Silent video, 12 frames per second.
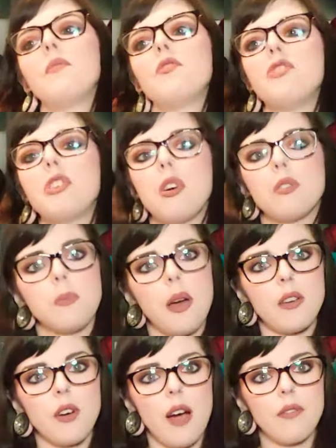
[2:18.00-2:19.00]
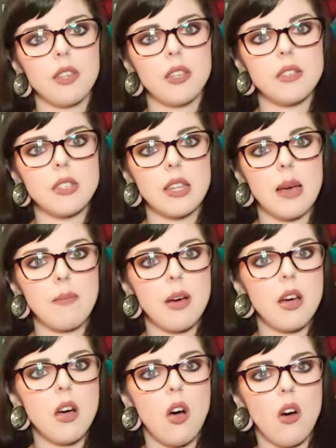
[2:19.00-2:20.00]
She goes by Crafty
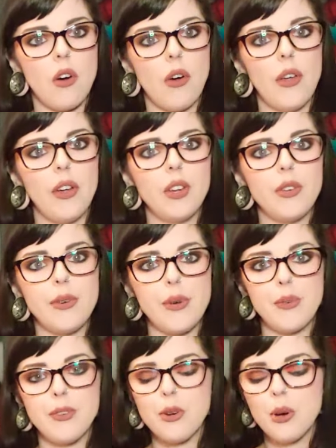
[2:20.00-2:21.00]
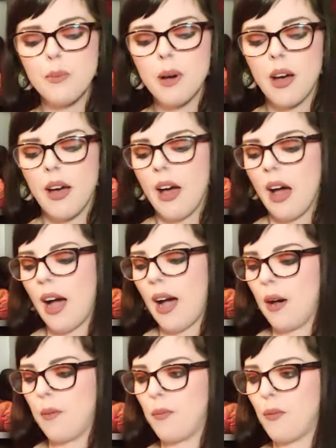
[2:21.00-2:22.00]
Dilemma on
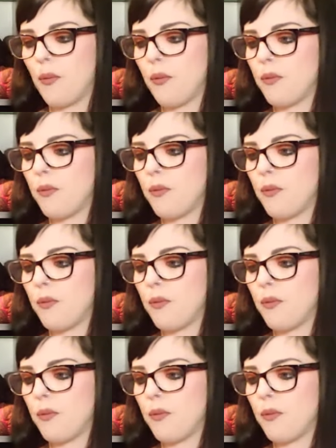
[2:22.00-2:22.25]
YouTube.